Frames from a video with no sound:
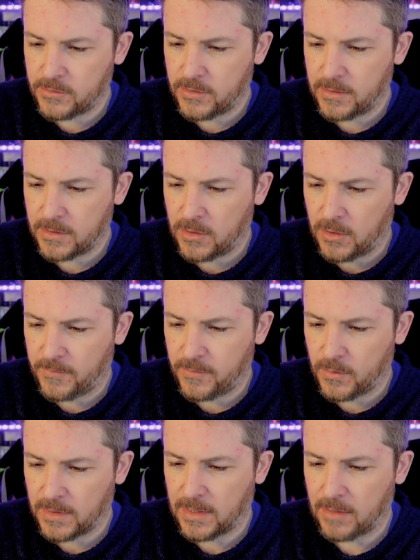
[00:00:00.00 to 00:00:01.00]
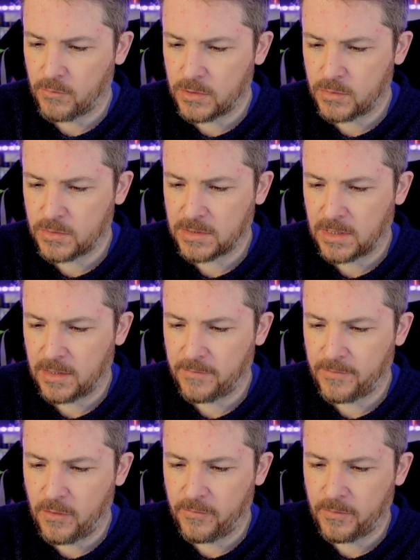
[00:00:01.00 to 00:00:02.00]
let's try the coffee one again, which was
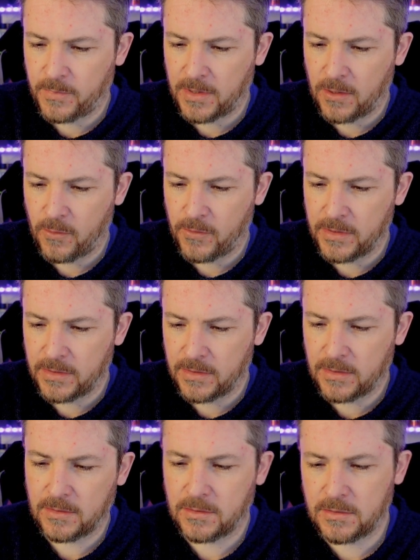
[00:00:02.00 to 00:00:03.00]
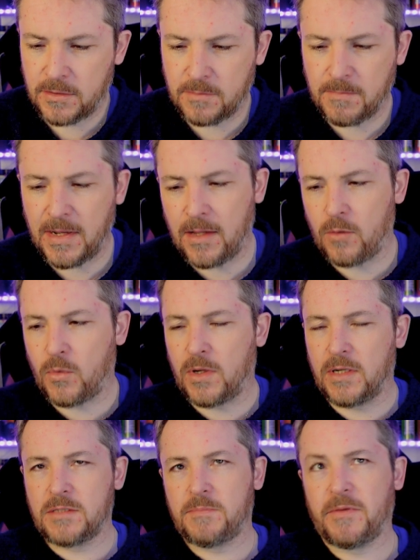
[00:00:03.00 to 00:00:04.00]
kind of overpowering
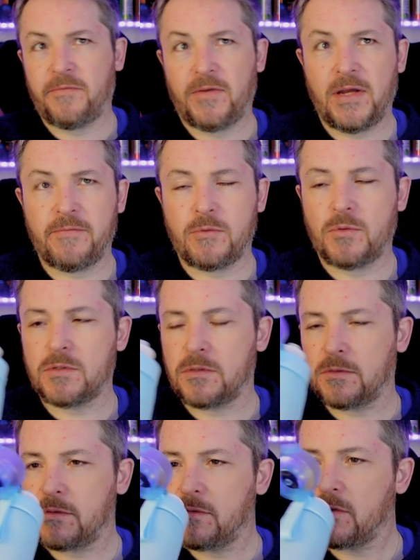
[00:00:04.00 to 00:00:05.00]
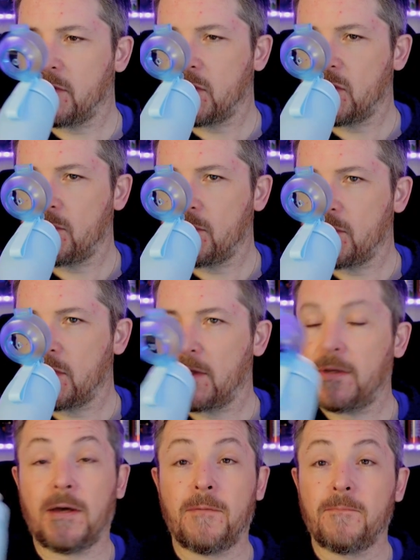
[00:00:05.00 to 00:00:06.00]
smell-wise, but flavour wasn't.
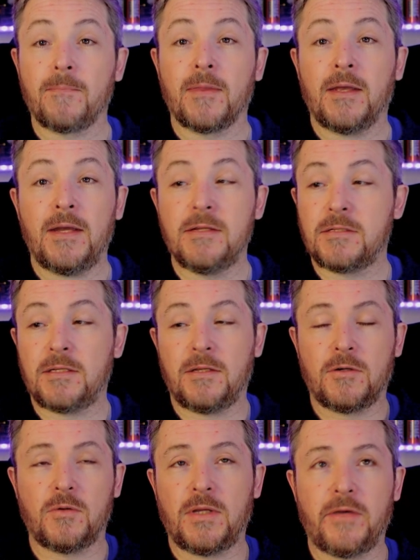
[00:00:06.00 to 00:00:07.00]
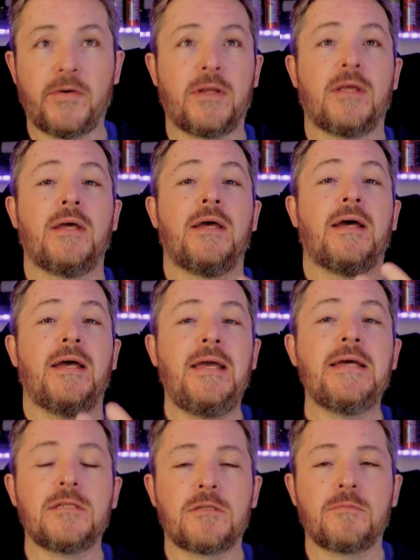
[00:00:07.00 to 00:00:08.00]
Yeah, instantly go near it.
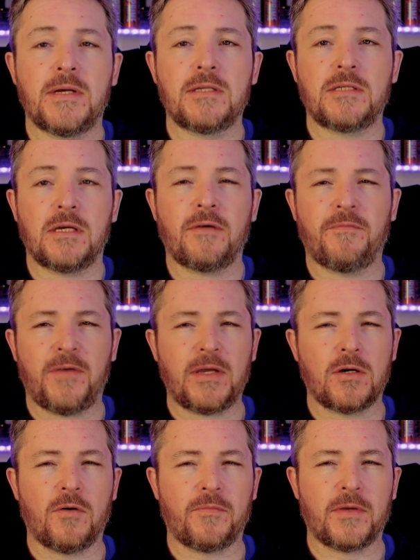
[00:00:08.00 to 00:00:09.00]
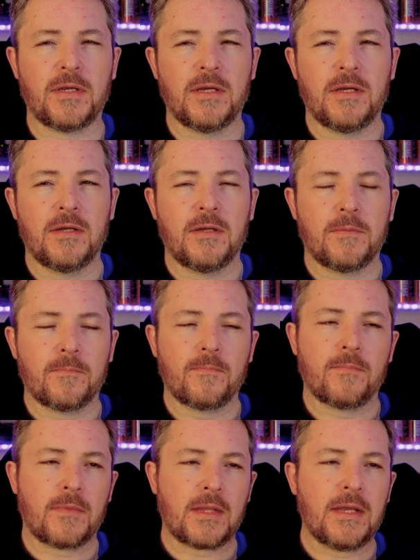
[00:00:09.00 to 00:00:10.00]
It smells like fake coffee.
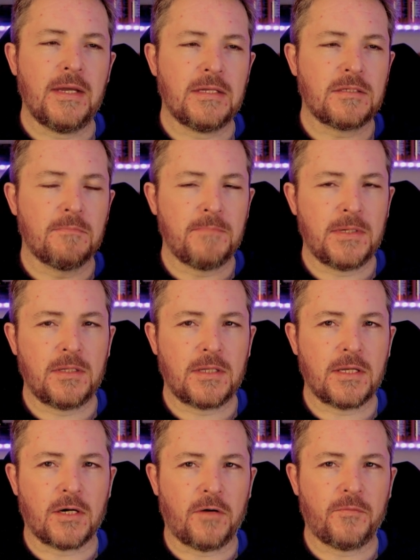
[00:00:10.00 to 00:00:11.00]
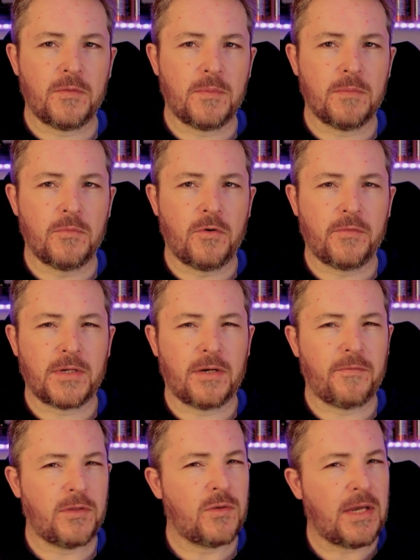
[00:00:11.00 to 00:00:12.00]
It's a milky coffee, but more
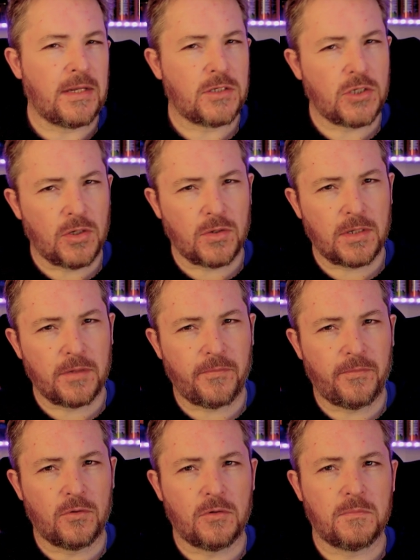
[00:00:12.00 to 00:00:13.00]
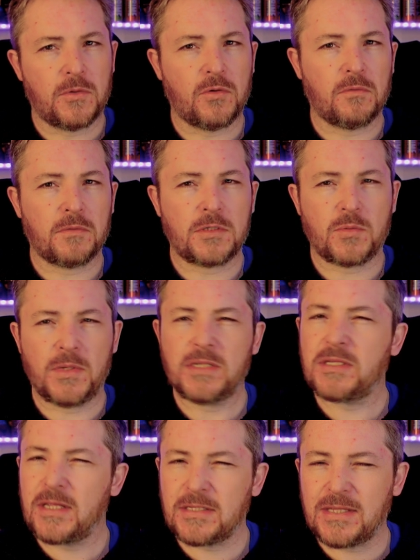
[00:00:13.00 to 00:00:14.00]
kind of thing you get in chocolate form or
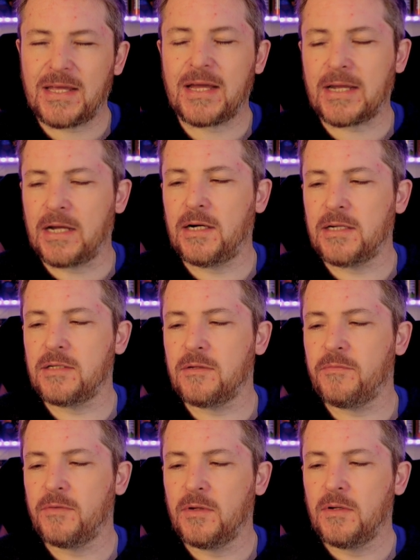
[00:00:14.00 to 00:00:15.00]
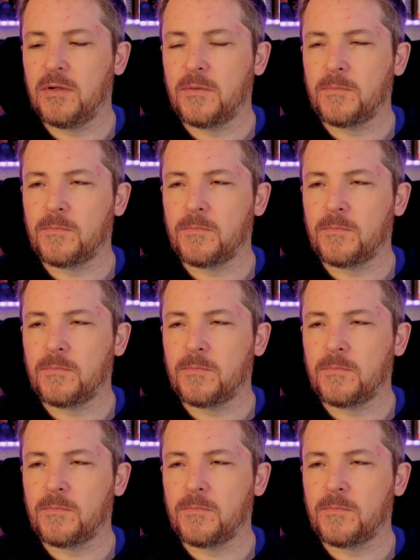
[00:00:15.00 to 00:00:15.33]
sweets. There's that kind of...